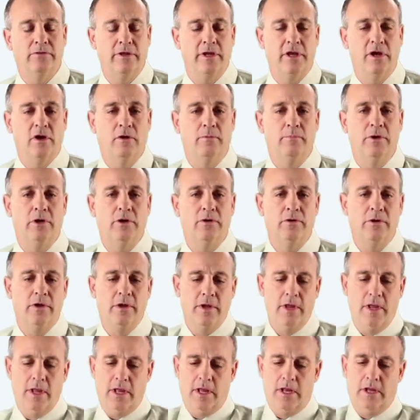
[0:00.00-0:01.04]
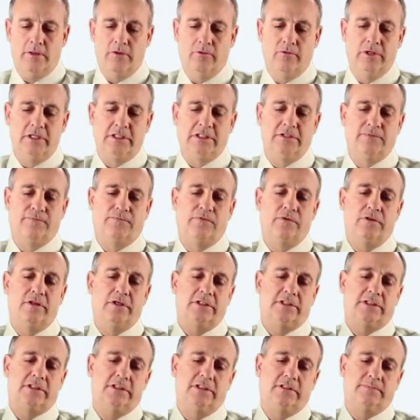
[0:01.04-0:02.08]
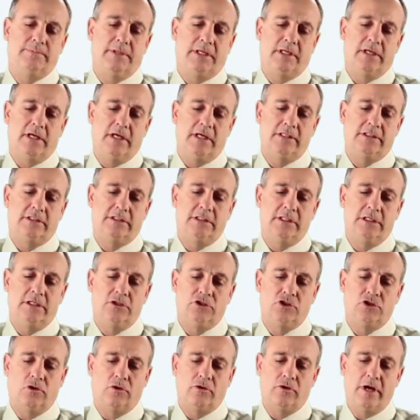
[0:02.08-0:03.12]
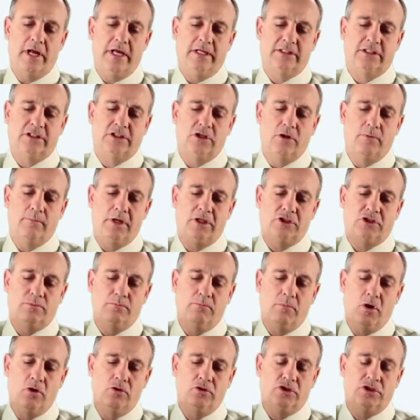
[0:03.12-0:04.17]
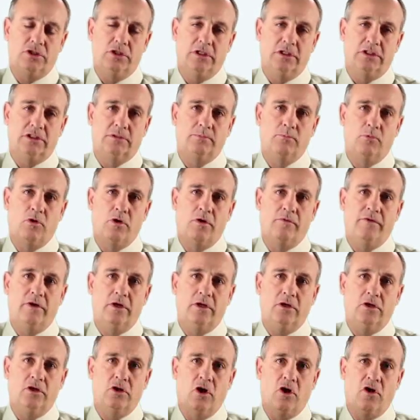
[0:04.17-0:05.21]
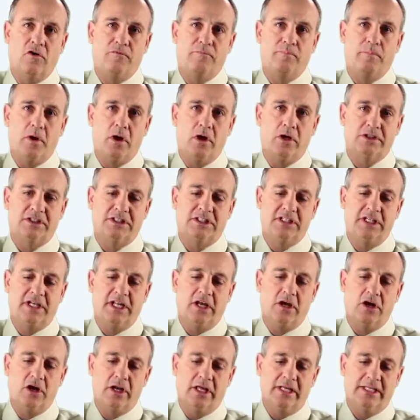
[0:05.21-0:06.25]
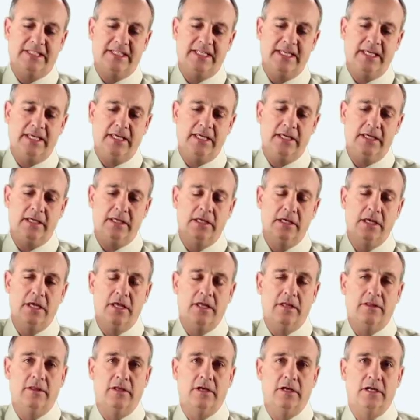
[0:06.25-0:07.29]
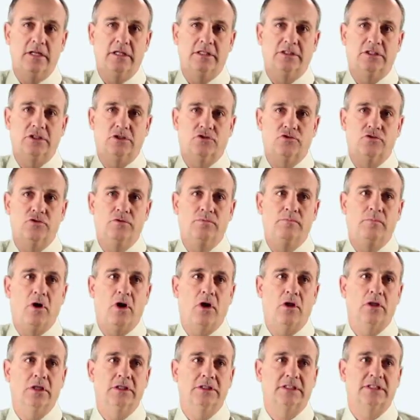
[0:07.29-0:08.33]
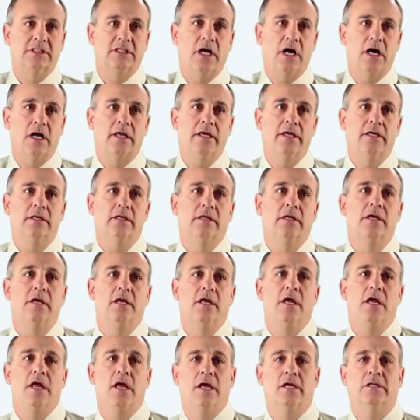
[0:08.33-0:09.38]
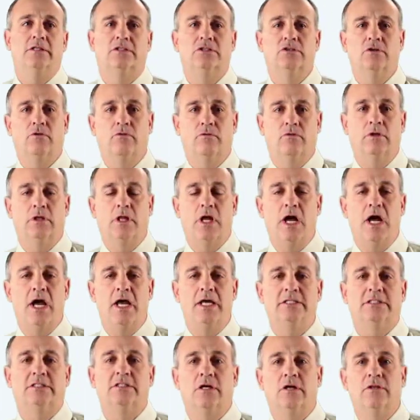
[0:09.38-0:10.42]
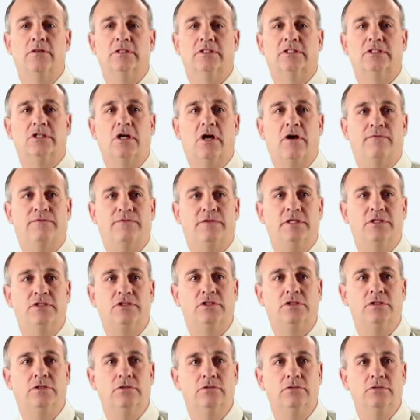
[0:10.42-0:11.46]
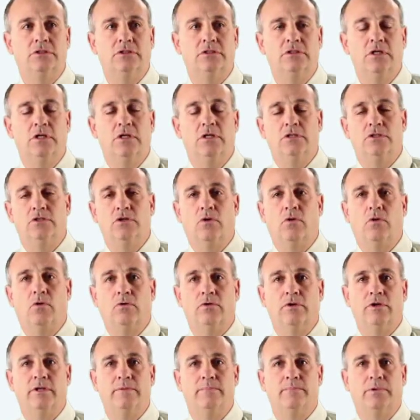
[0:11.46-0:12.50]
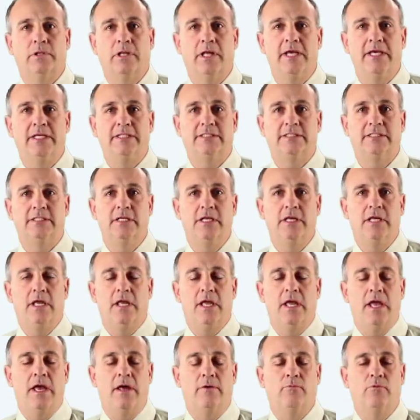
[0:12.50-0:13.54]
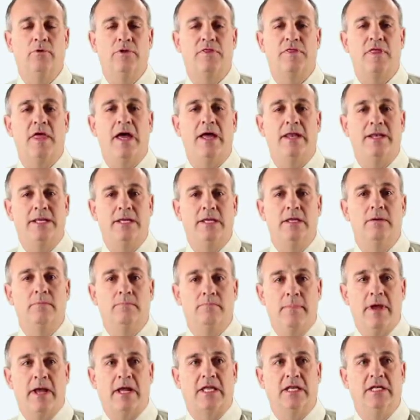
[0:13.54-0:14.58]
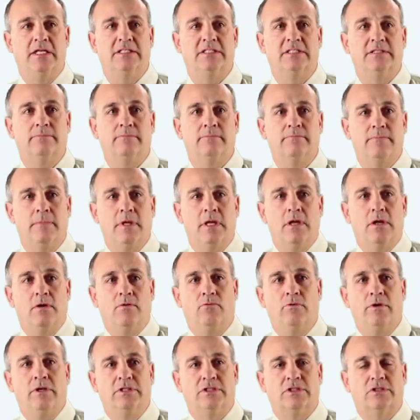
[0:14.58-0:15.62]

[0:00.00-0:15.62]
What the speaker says: or the elbow. And the reason for this is because the shoulder has so much motion. It's more of a golf ball sitting on a tee than it is a true ball and socket. And so it relies on the soft tissues to hold it in place. And with that mechanism we